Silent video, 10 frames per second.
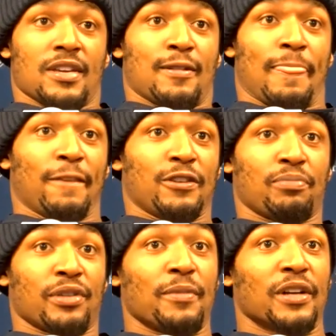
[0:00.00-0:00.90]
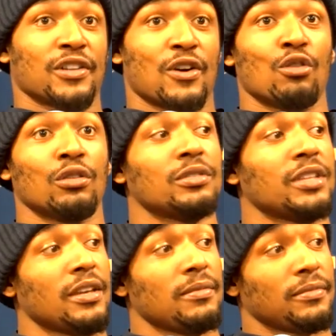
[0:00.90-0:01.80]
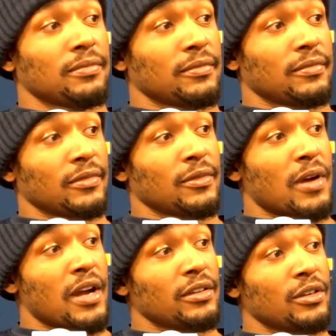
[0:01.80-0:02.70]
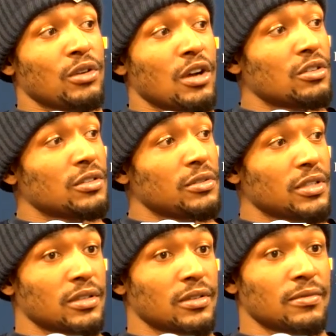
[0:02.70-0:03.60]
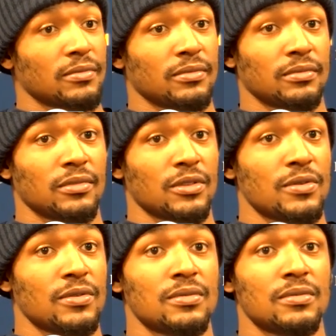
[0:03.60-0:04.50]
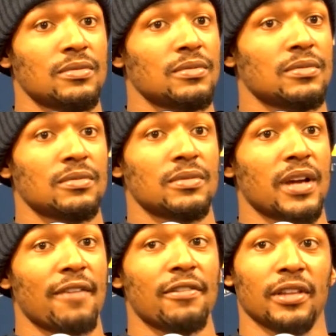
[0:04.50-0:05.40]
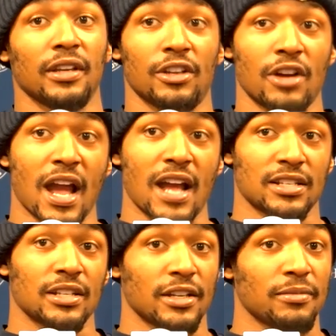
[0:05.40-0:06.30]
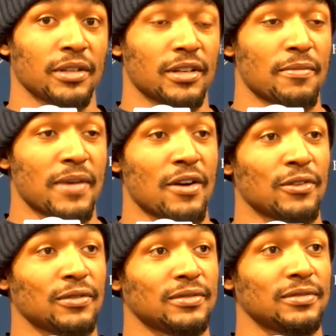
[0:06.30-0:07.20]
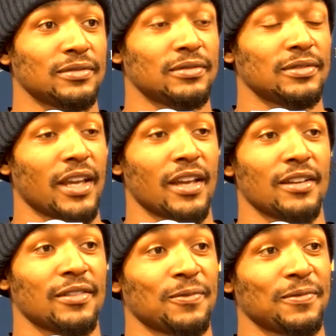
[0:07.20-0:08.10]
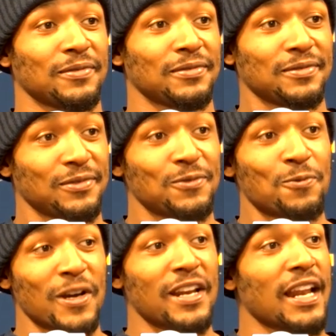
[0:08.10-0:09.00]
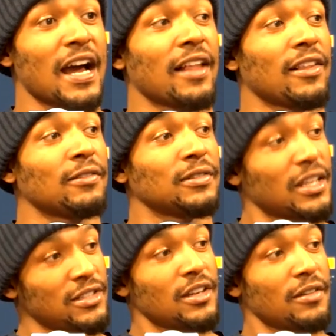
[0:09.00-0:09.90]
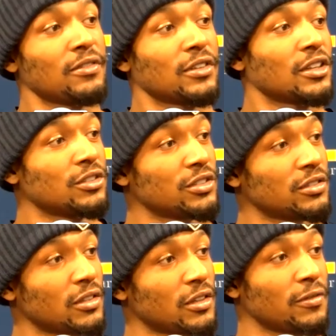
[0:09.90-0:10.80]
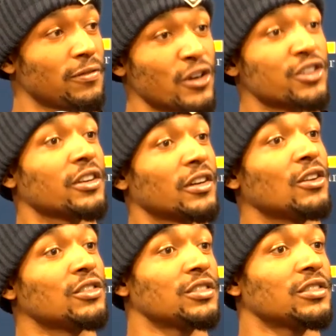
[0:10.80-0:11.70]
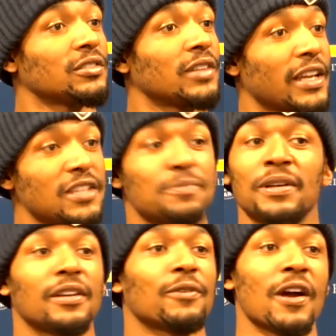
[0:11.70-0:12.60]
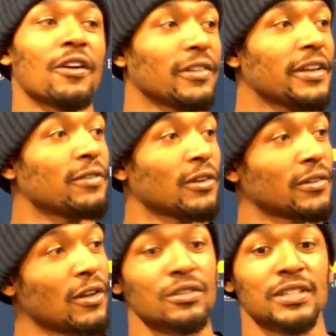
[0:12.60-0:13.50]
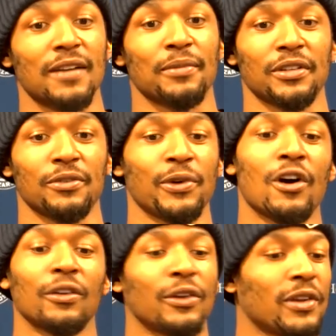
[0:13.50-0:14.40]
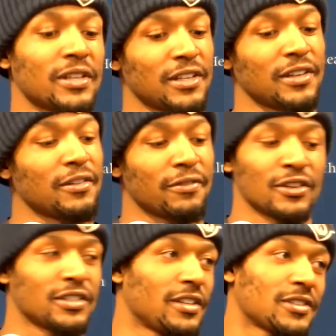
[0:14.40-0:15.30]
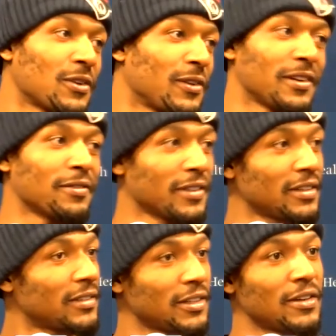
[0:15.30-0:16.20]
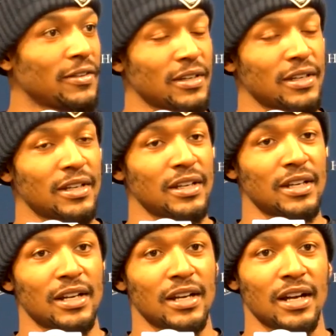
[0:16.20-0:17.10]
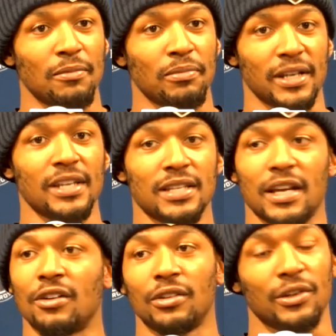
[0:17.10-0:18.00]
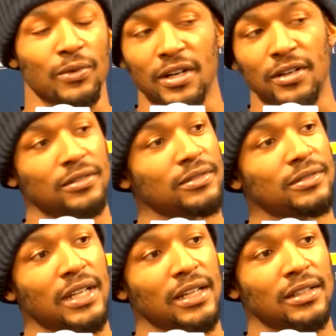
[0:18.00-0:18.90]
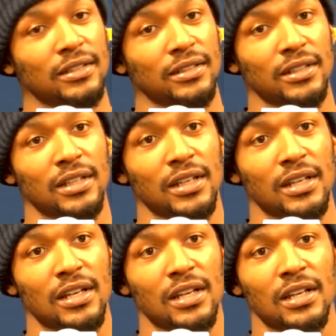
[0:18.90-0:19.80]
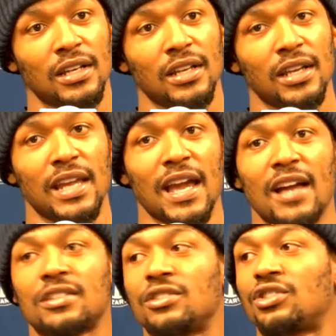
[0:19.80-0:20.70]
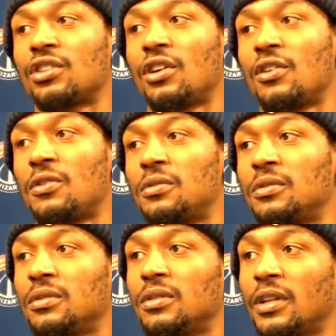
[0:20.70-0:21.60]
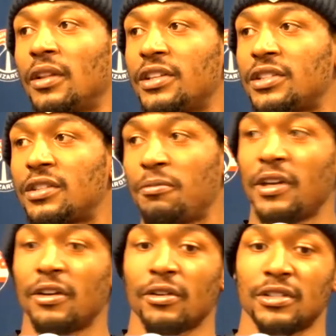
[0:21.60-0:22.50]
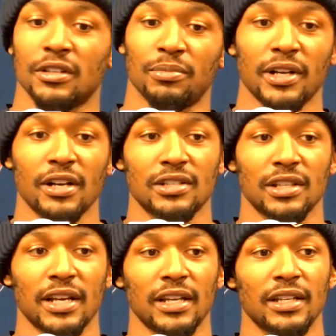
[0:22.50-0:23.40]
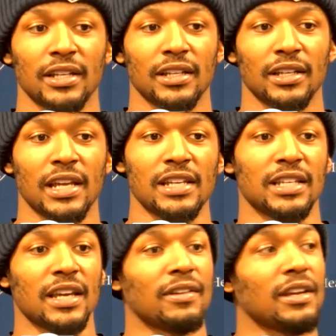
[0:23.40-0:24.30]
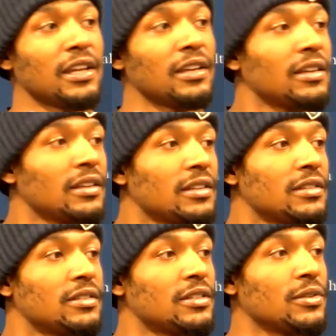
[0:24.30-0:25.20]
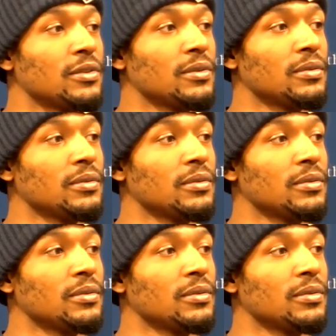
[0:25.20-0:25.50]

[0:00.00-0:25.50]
it's pretty much a whole new team, right? New coach, new system, new everything. You're asking him to come out and win at a high level. That's tough on a coach, on a first-year coach. Like, he's been around the league for a long time, but we all know that sitting in the first seat is totally different, you know? But he's handled it well. Like, he hasn't shown, at least to me or to the players, like, he's given in to